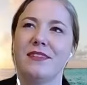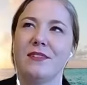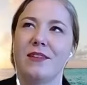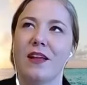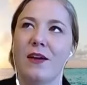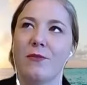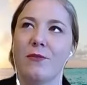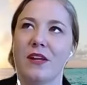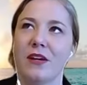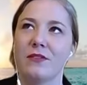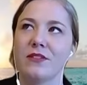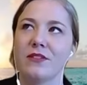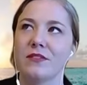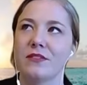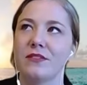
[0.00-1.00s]
when I
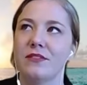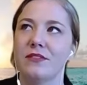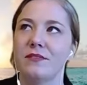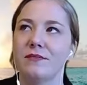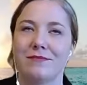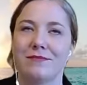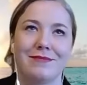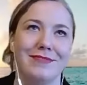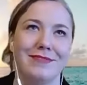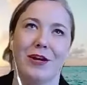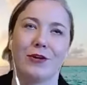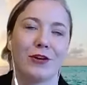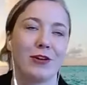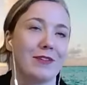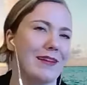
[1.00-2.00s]
was
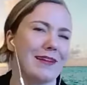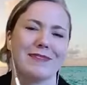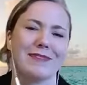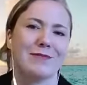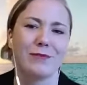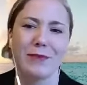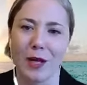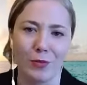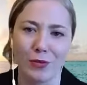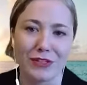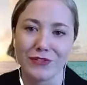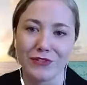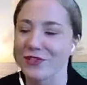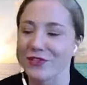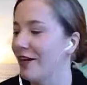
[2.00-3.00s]
younger, like a couple of
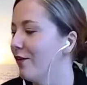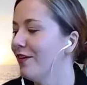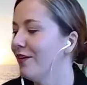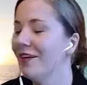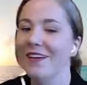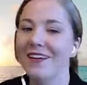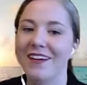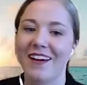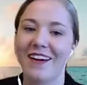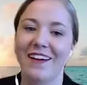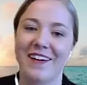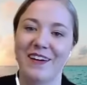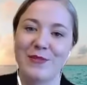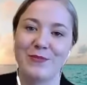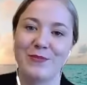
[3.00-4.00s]
years ago,
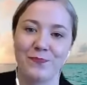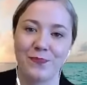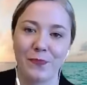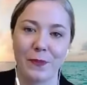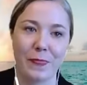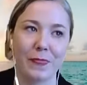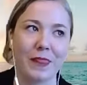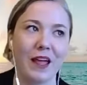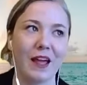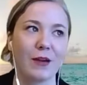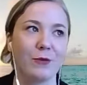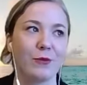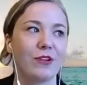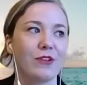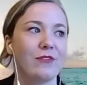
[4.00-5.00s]
I
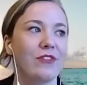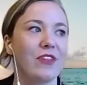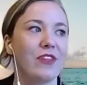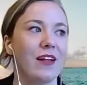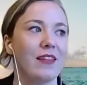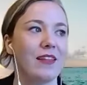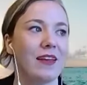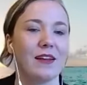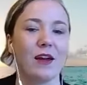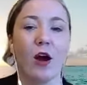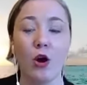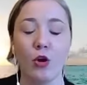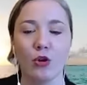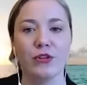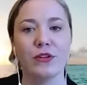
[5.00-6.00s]
would have thought like,
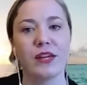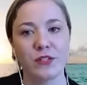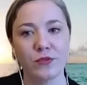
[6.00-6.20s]
oh, you get to a